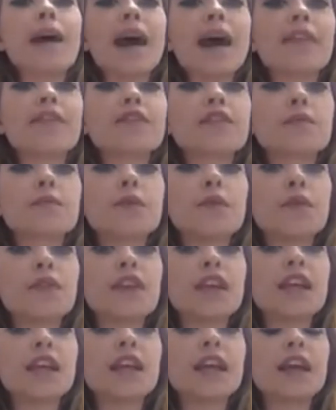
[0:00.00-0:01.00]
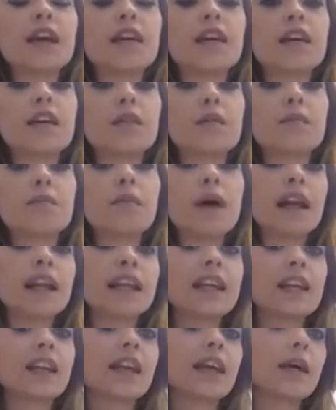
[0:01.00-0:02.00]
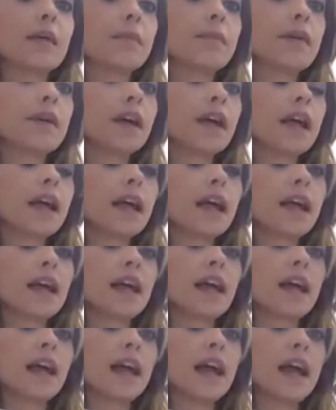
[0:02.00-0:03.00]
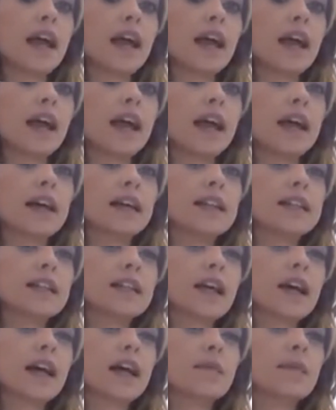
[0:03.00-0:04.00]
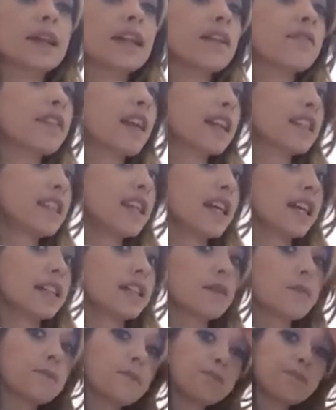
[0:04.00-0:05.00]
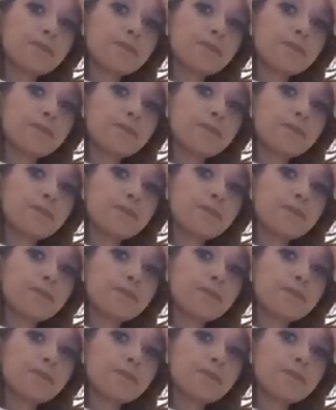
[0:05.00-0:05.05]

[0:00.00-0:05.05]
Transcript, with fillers: bath, smoothie, buddy clip, and I believe that's it.